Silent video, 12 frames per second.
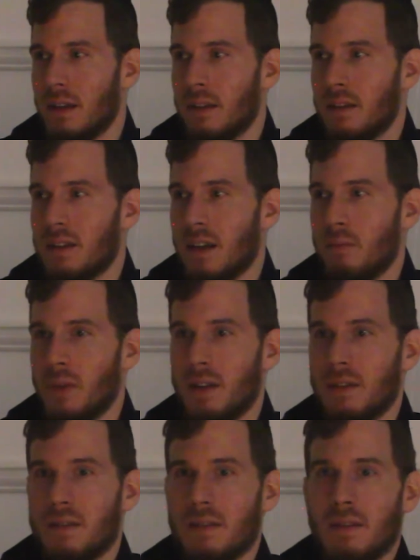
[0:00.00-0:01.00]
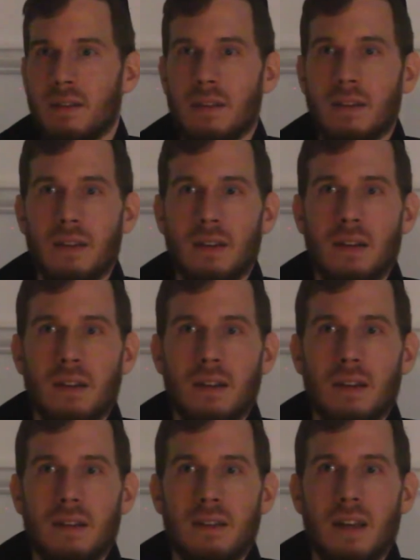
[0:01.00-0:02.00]
Symbols
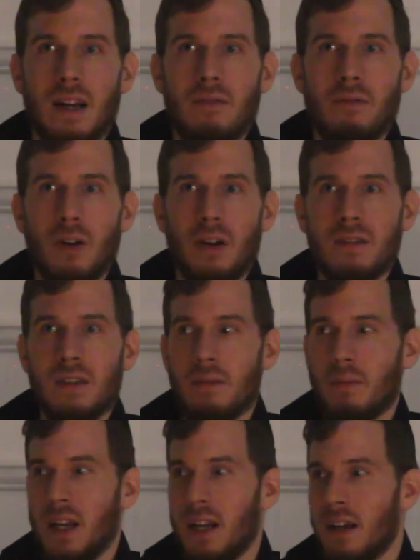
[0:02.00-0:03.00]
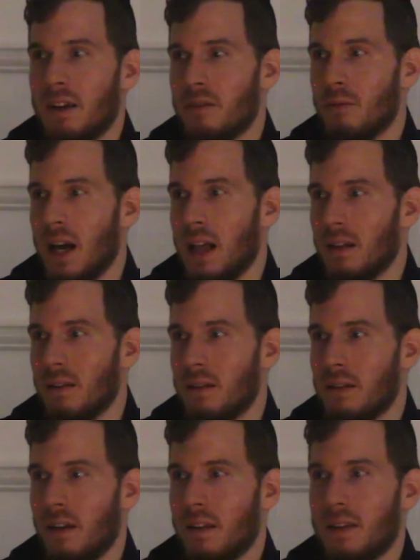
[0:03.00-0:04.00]
that have lost their meaning as well,
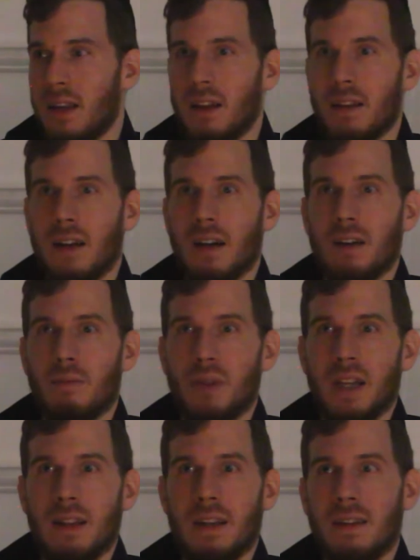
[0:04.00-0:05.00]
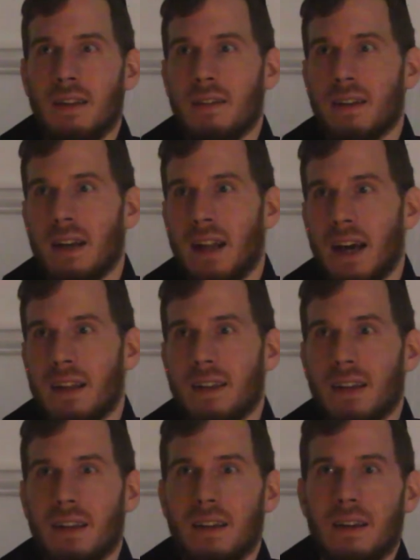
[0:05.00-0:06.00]
until they're completely
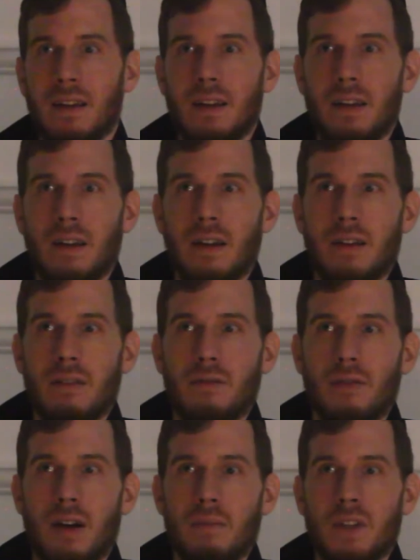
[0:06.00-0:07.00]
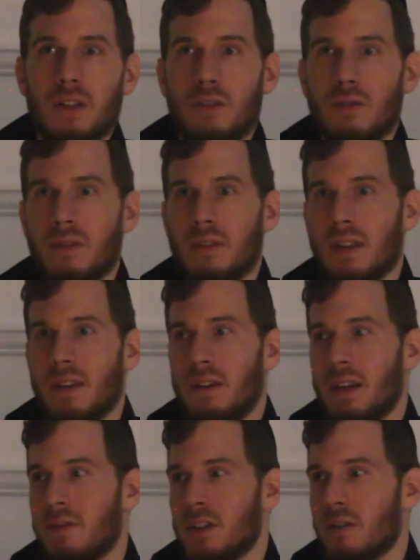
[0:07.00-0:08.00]
disconnected from the truth that they're
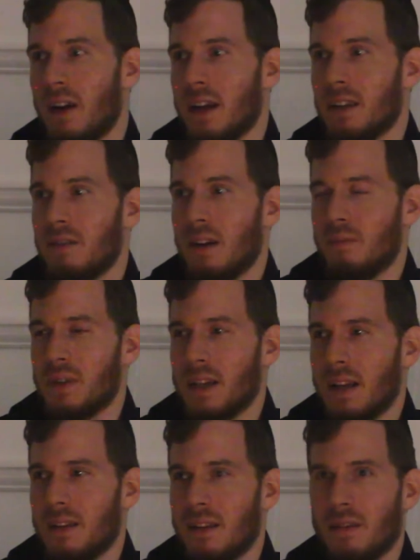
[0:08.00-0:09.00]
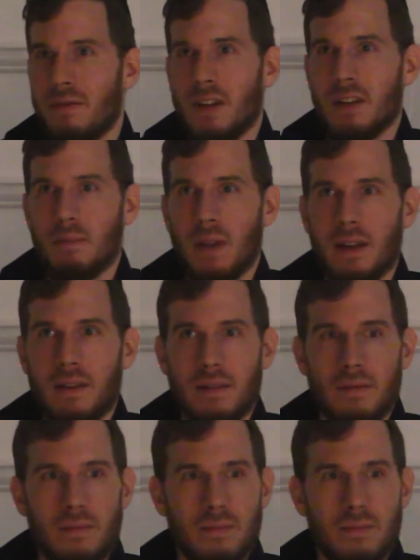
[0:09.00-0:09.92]
even trying to represent in the first place.